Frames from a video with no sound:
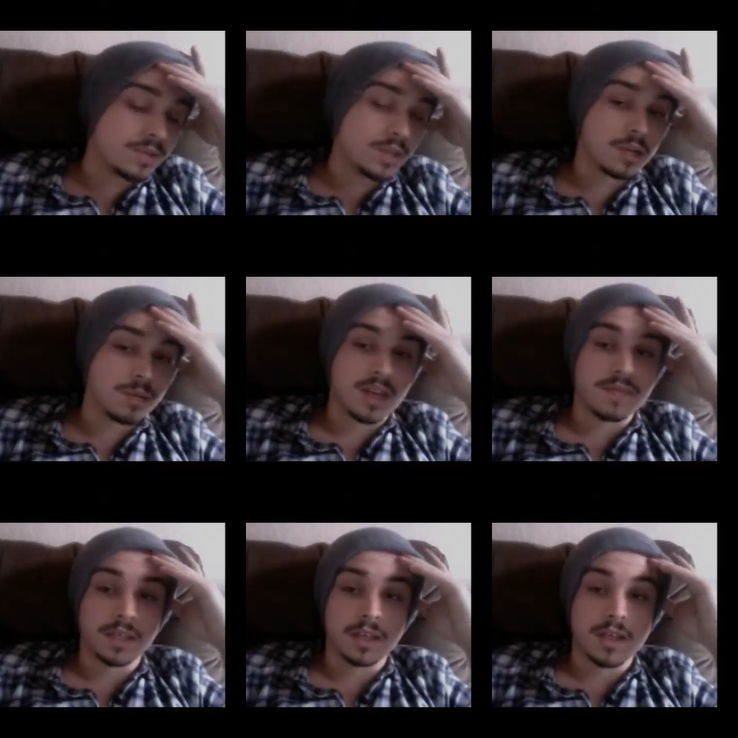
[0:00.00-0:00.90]
itself,
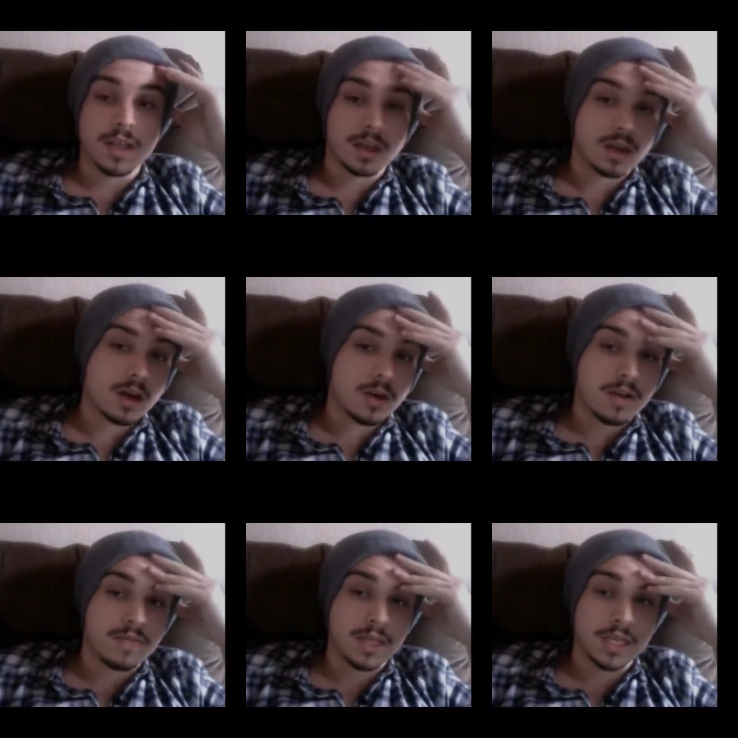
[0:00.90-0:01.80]
animation is very
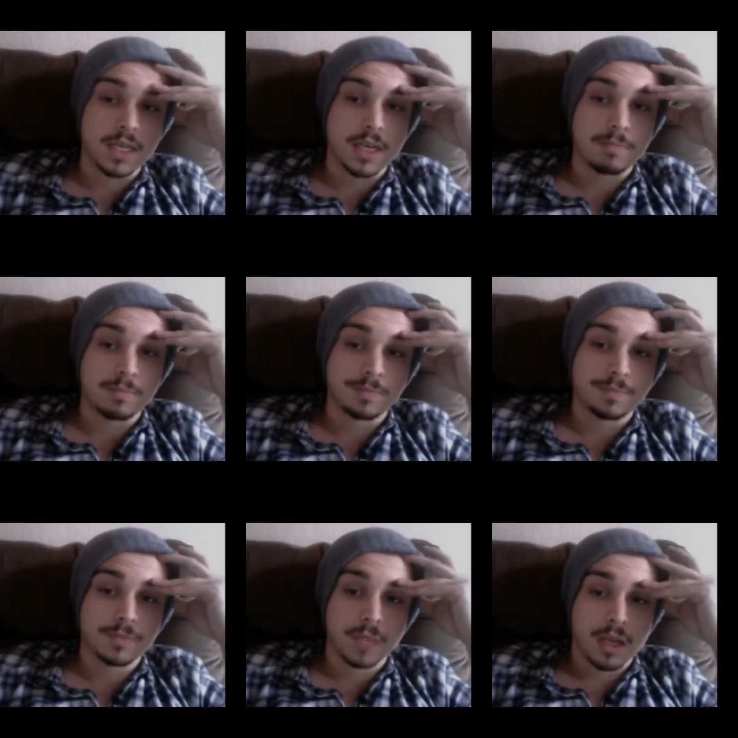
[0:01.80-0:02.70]
much a skill,
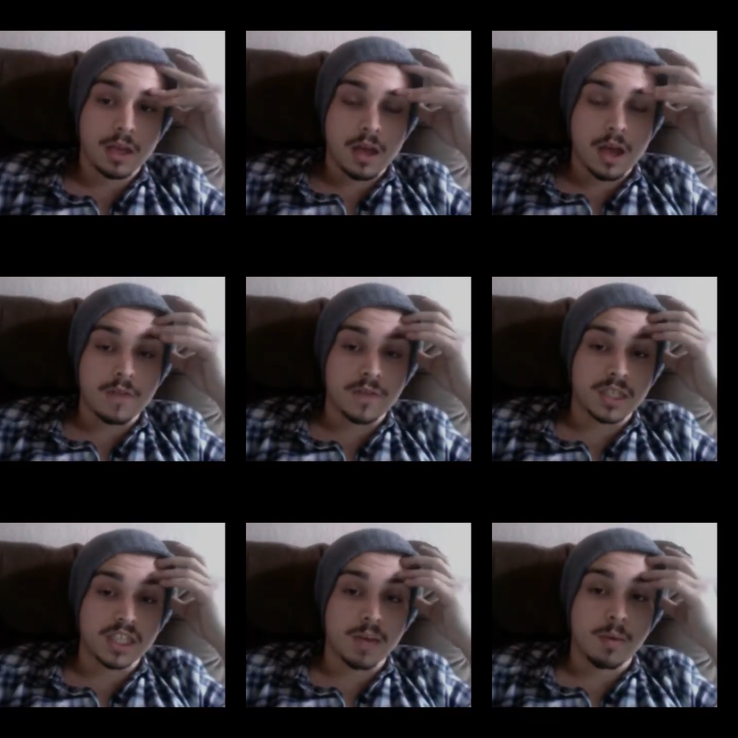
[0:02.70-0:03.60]
and
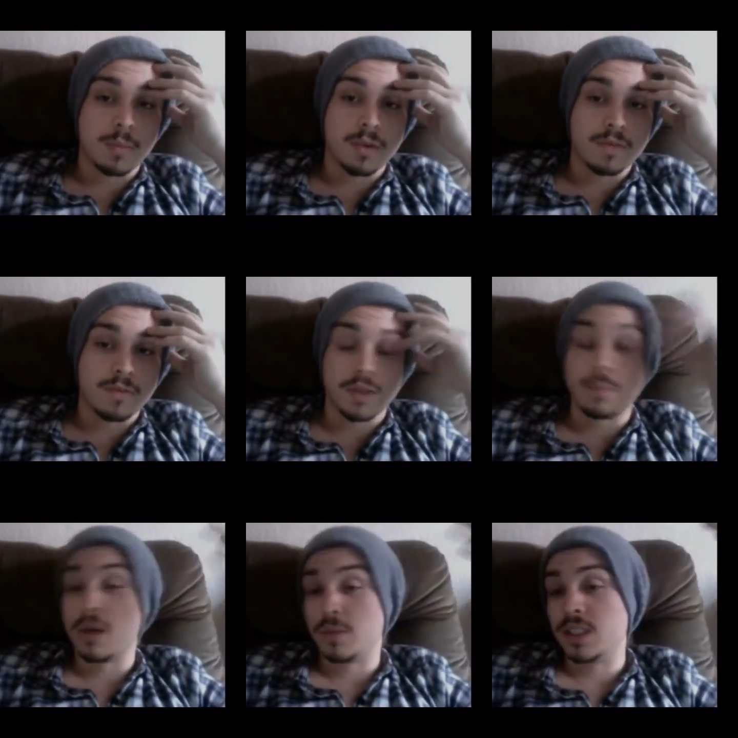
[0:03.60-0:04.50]
I think as
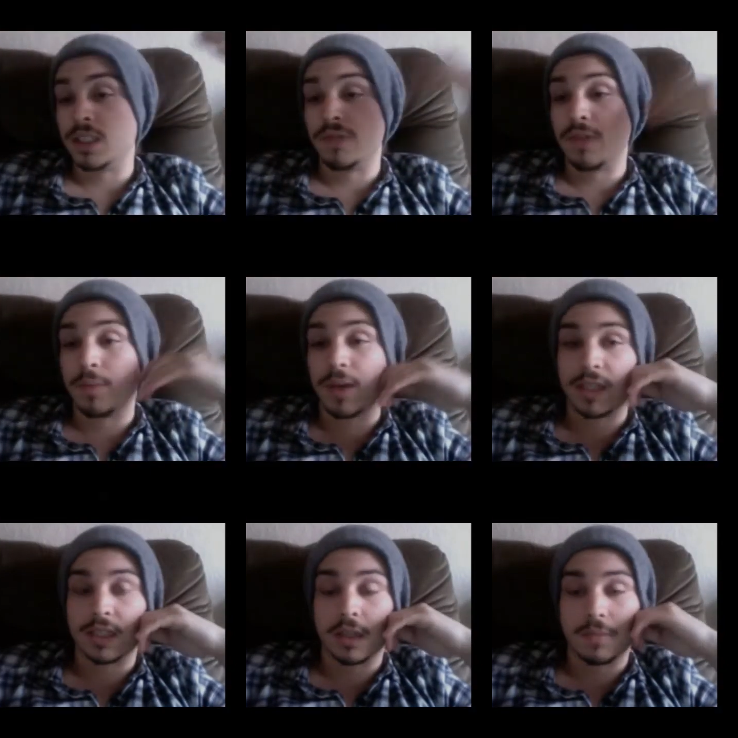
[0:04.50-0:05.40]
such that kind of
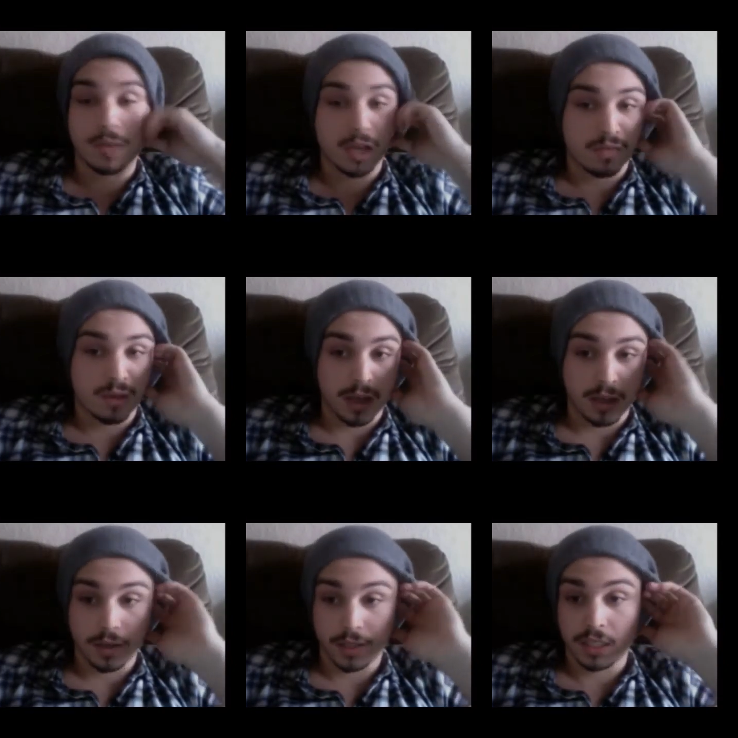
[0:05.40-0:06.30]
shows. I think with
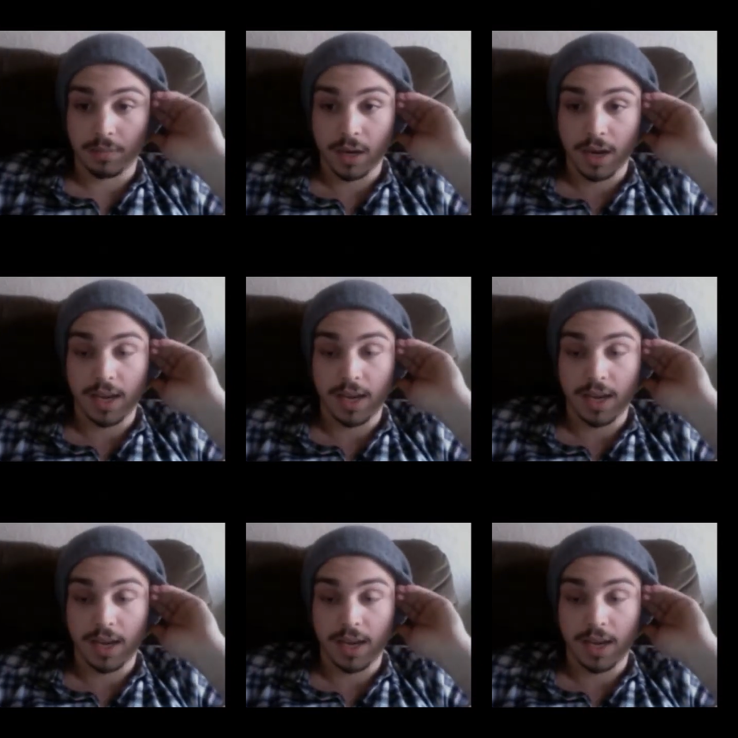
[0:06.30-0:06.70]
the deadline